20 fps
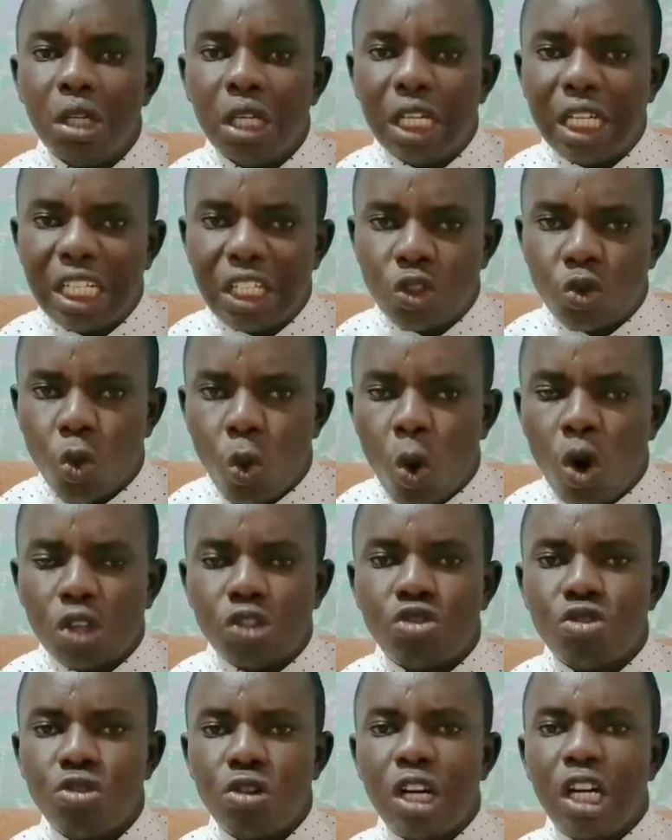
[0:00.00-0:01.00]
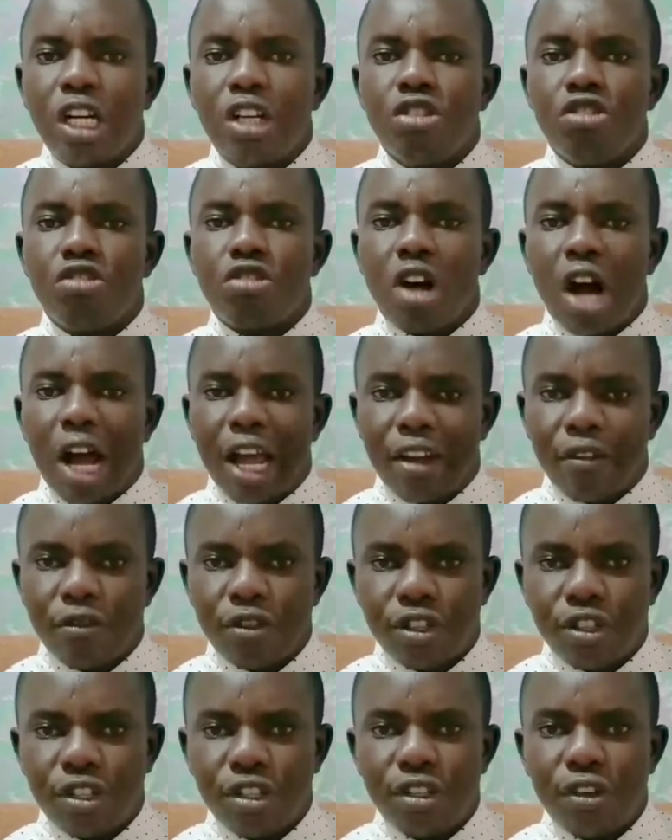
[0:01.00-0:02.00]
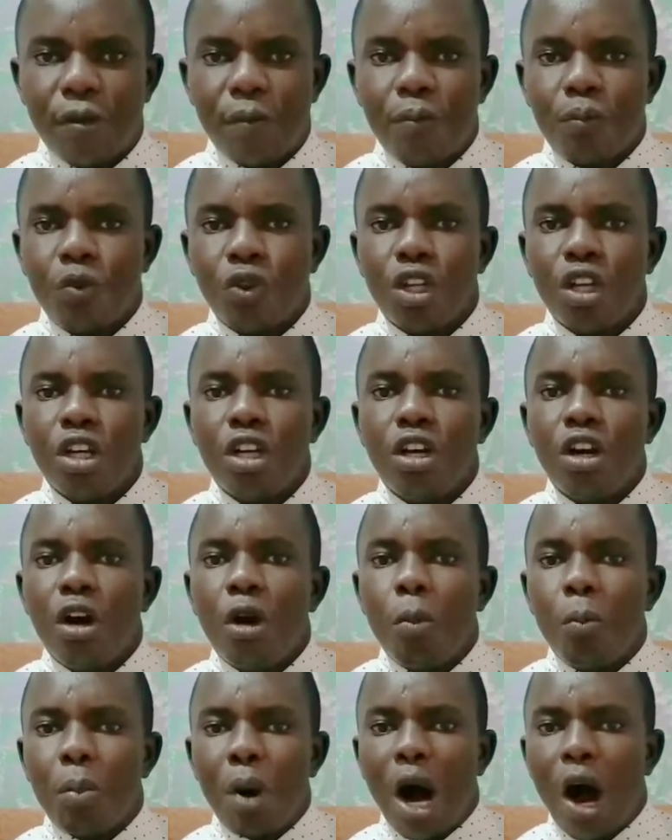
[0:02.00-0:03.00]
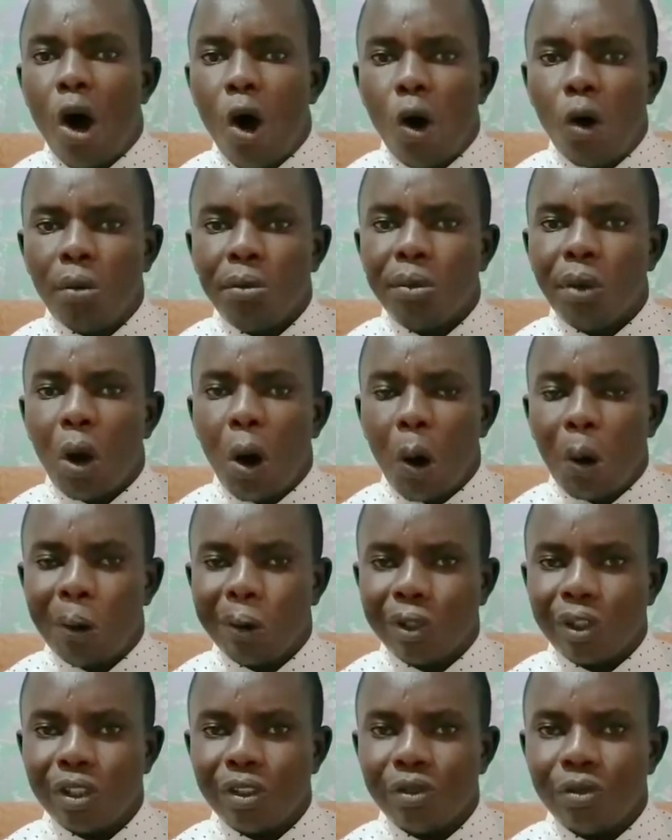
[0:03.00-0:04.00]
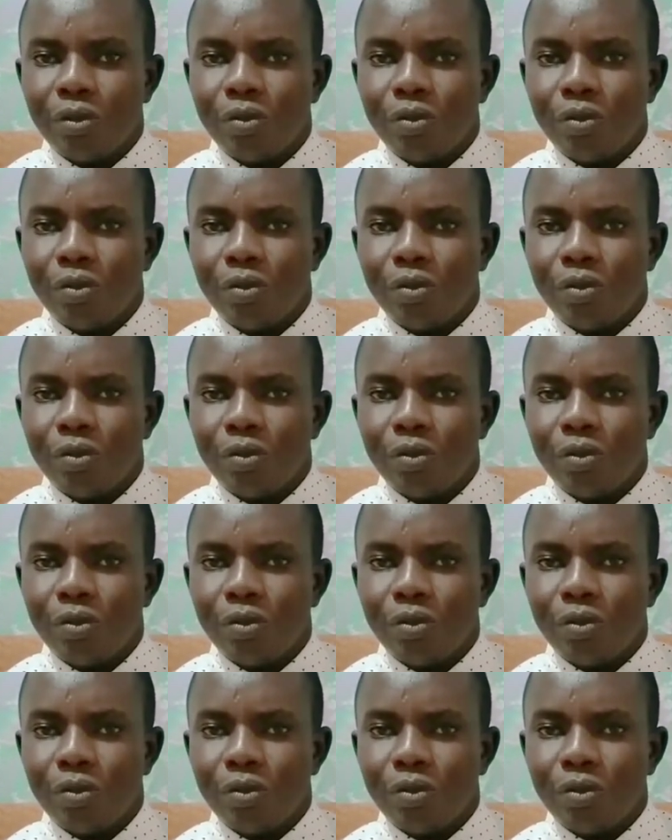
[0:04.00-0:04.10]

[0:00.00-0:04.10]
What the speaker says: what really drives Pahom on.